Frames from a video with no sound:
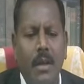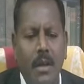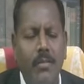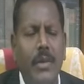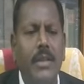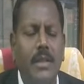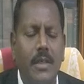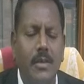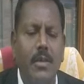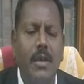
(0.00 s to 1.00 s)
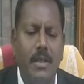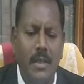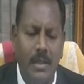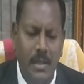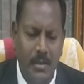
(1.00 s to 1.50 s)
or for the scheduled castes
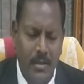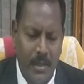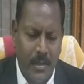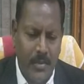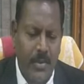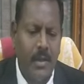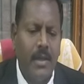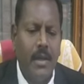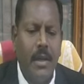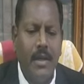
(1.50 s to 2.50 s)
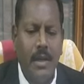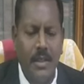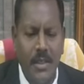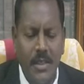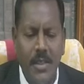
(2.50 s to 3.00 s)
and scheduled tribes. Article
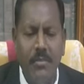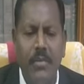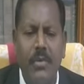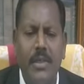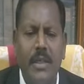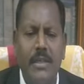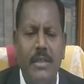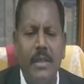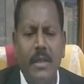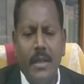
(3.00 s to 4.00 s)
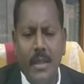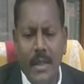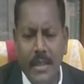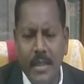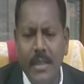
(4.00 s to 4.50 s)
16.4 says,
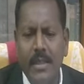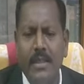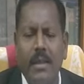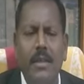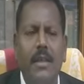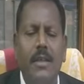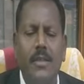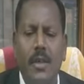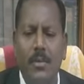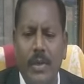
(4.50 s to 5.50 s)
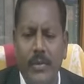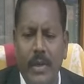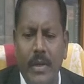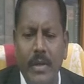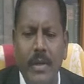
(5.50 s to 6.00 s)
nothing in this article shall
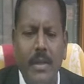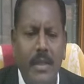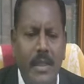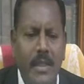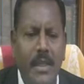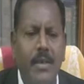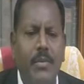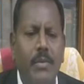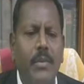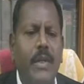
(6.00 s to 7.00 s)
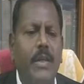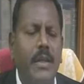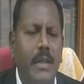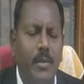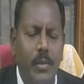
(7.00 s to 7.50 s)
prevent the state from
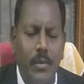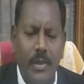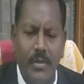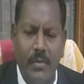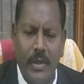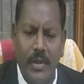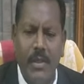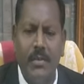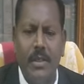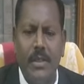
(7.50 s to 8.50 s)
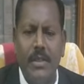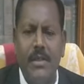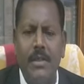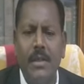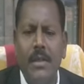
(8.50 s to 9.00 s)
making any provision for
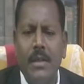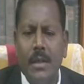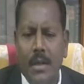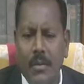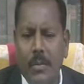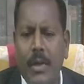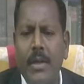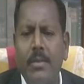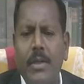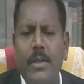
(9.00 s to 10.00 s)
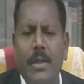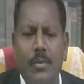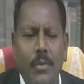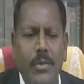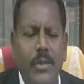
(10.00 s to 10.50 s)
reservations of appointments or
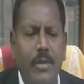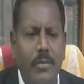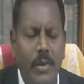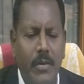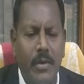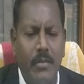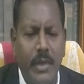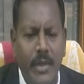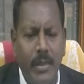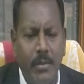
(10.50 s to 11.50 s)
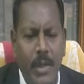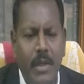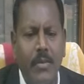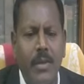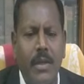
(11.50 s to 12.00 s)
posts in favor of any
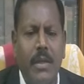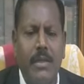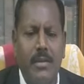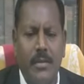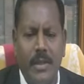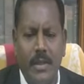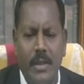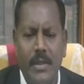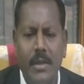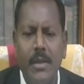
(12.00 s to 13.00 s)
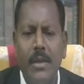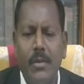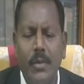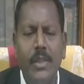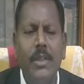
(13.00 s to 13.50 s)
backward class of citizens
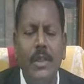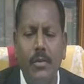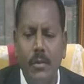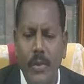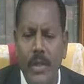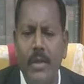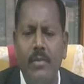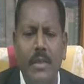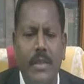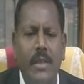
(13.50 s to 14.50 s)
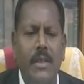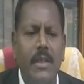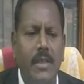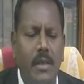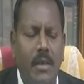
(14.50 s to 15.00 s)
which in the opinion of the state
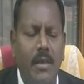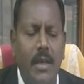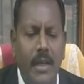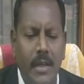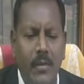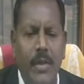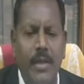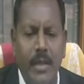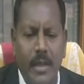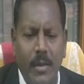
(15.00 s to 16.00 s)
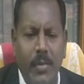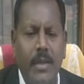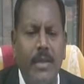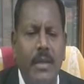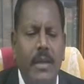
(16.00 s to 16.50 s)
is not adequately
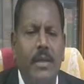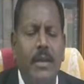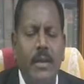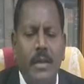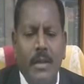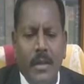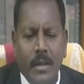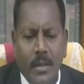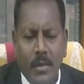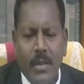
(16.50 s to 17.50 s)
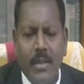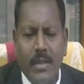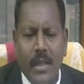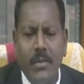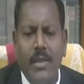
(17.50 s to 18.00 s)
represented during the
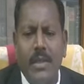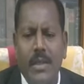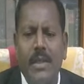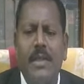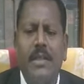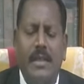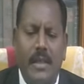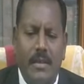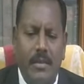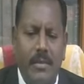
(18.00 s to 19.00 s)
services under the state.